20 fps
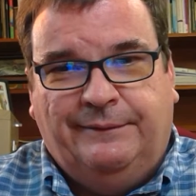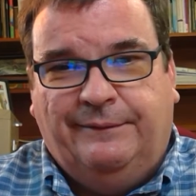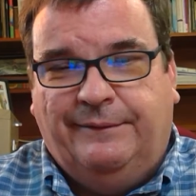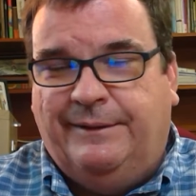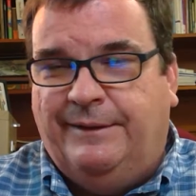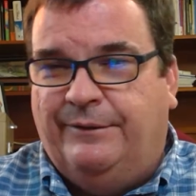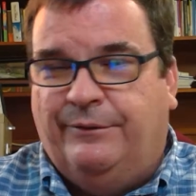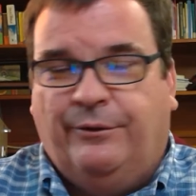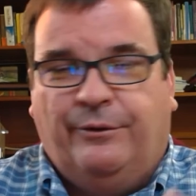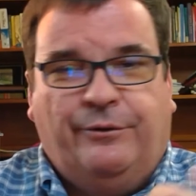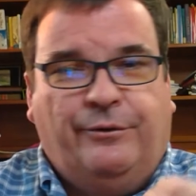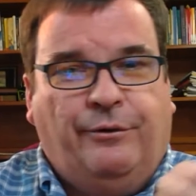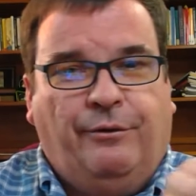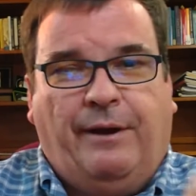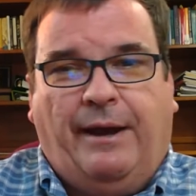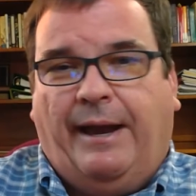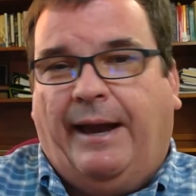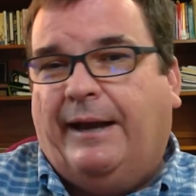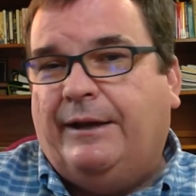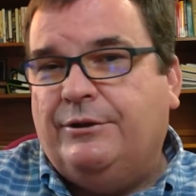either your
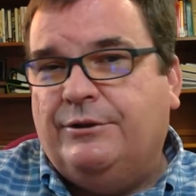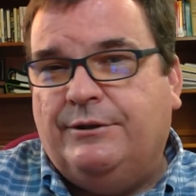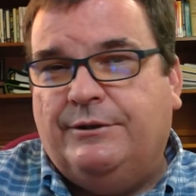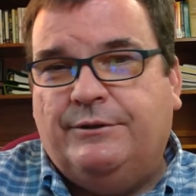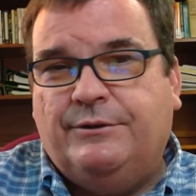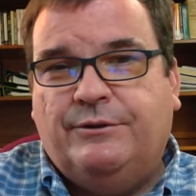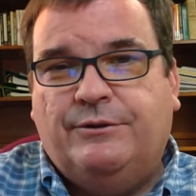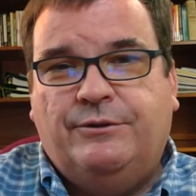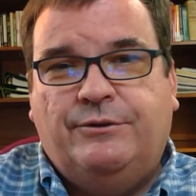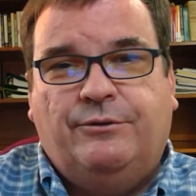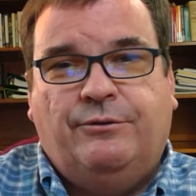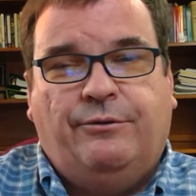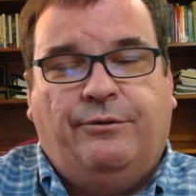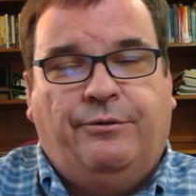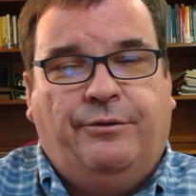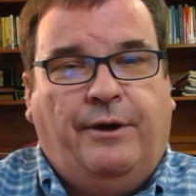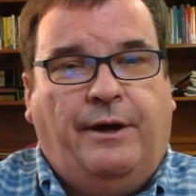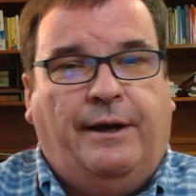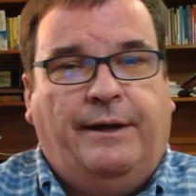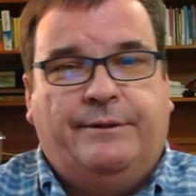actions, your
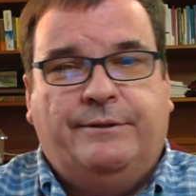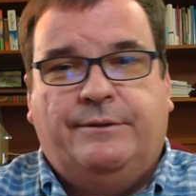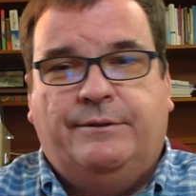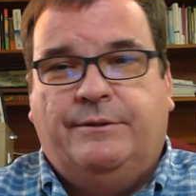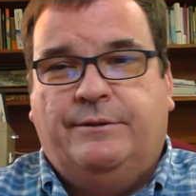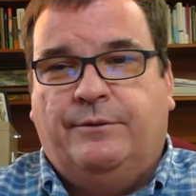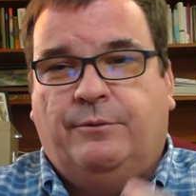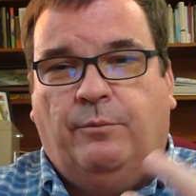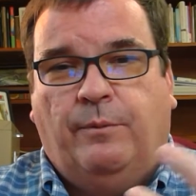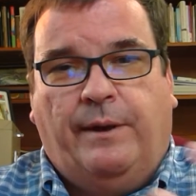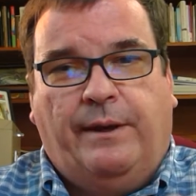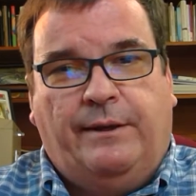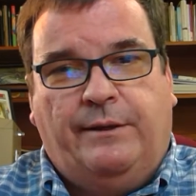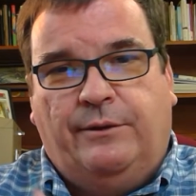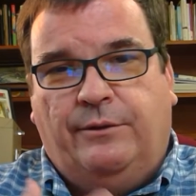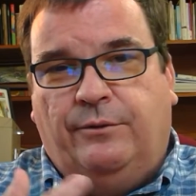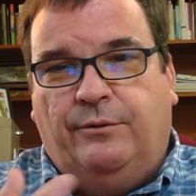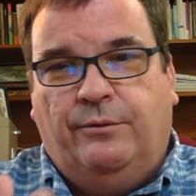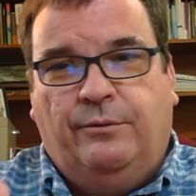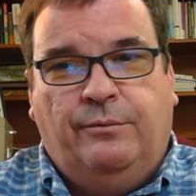thoughts, the way
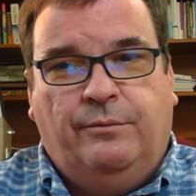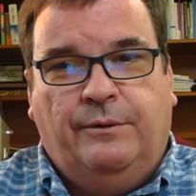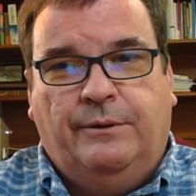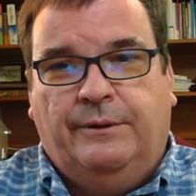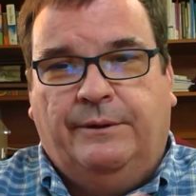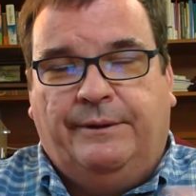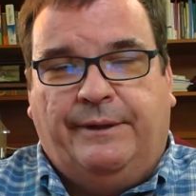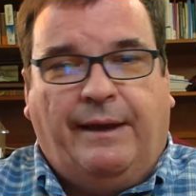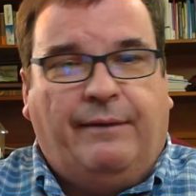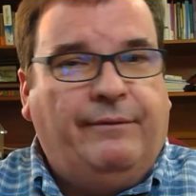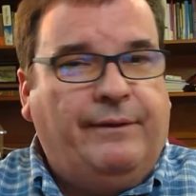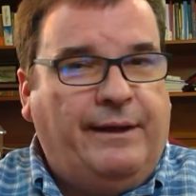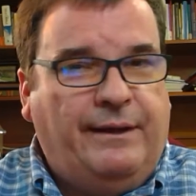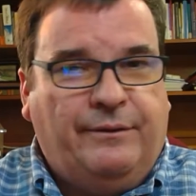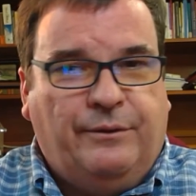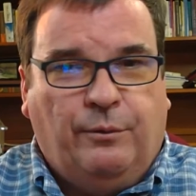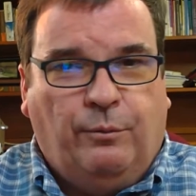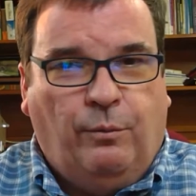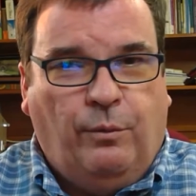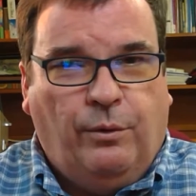you navigate
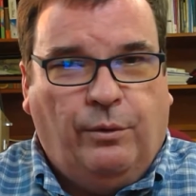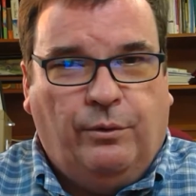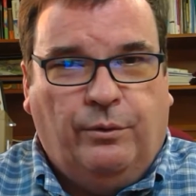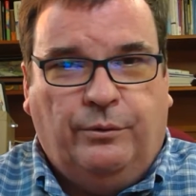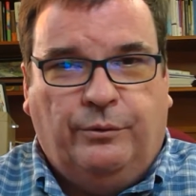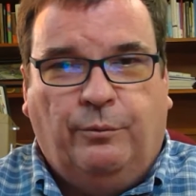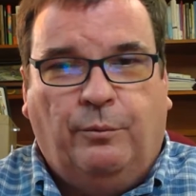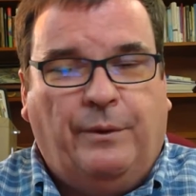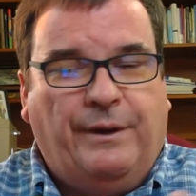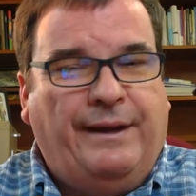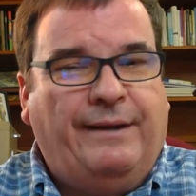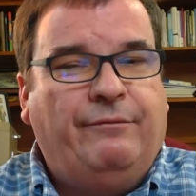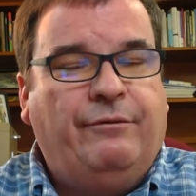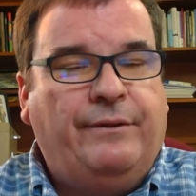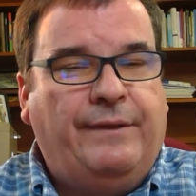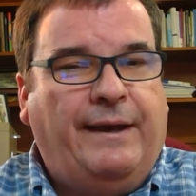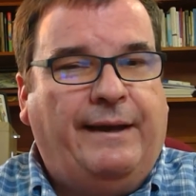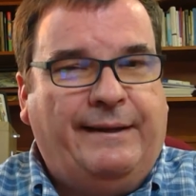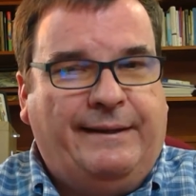the world, whatever that